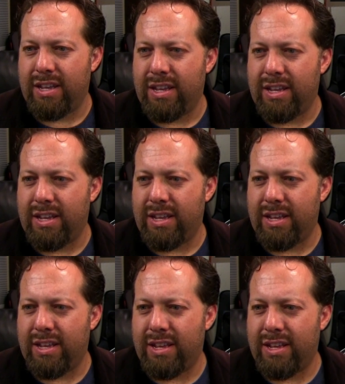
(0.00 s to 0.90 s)

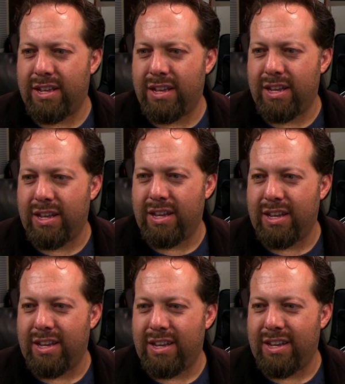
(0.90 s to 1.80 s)

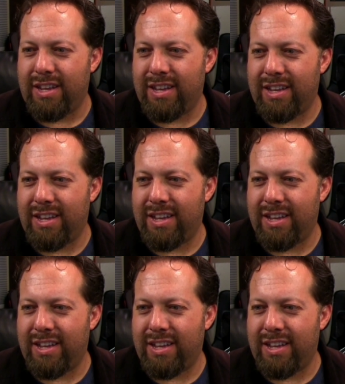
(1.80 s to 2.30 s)
The person shown says nothing.